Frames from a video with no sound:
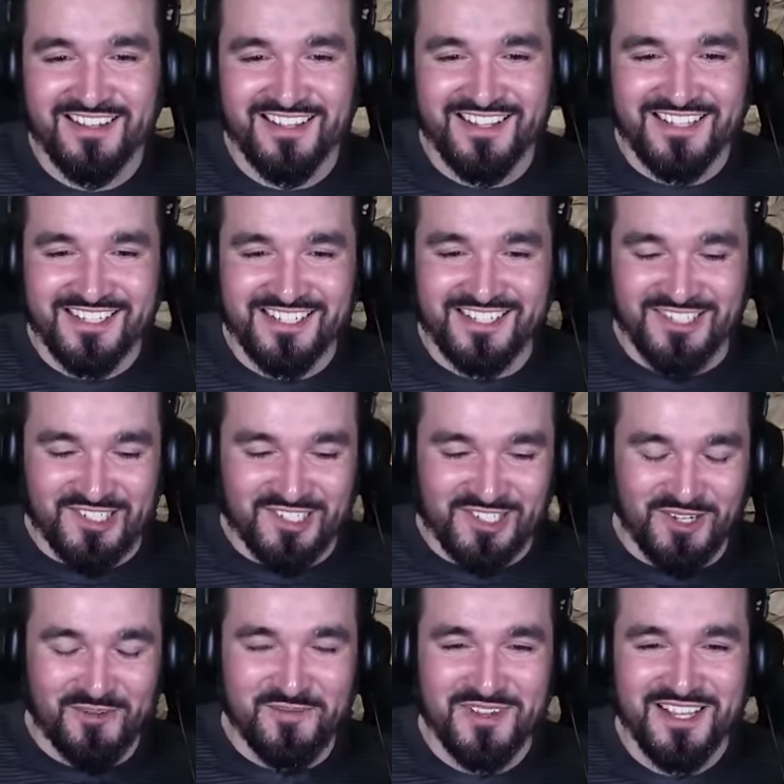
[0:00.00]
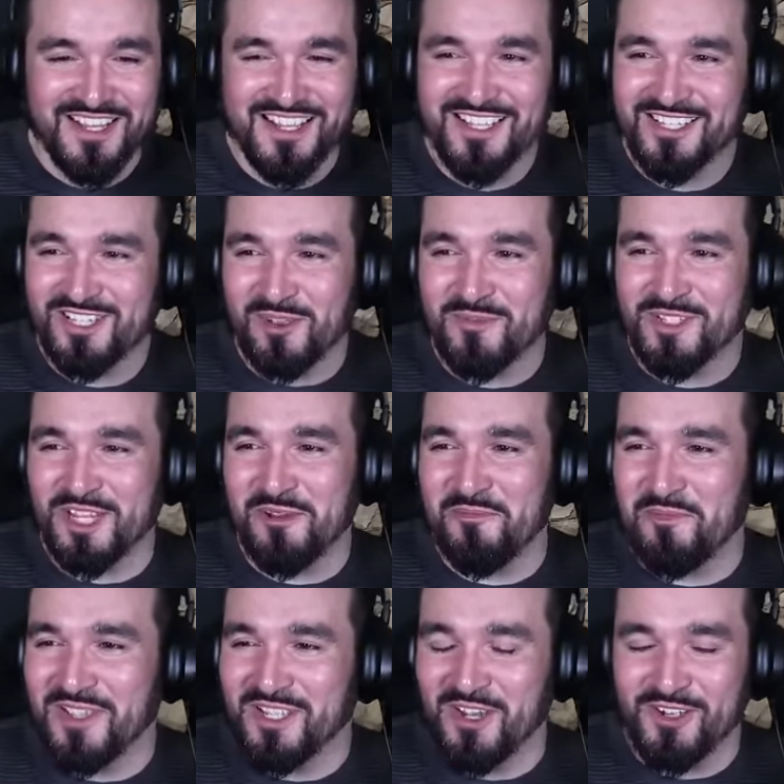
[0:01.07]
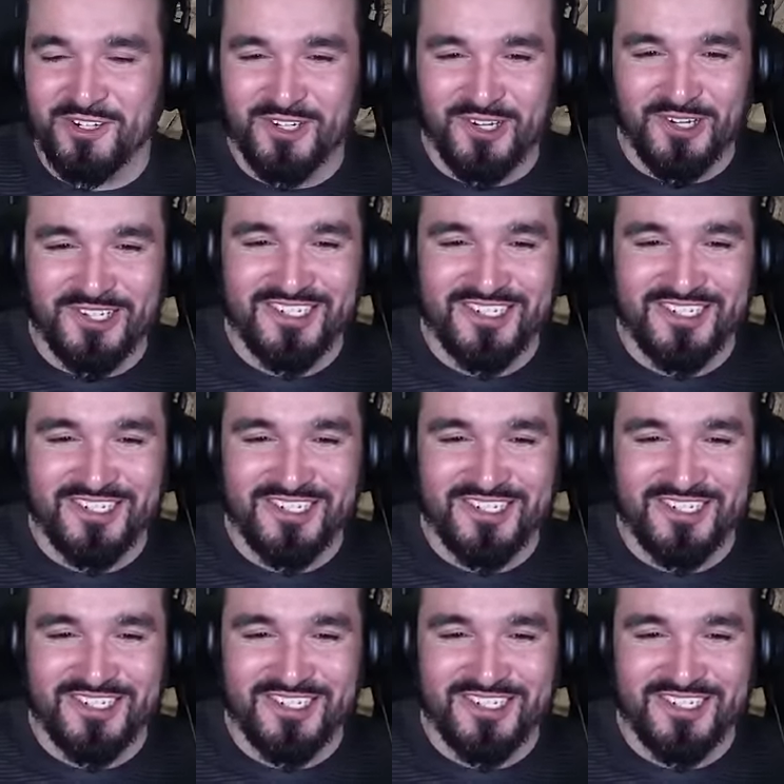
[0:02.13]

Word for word: The zoom zoom gun.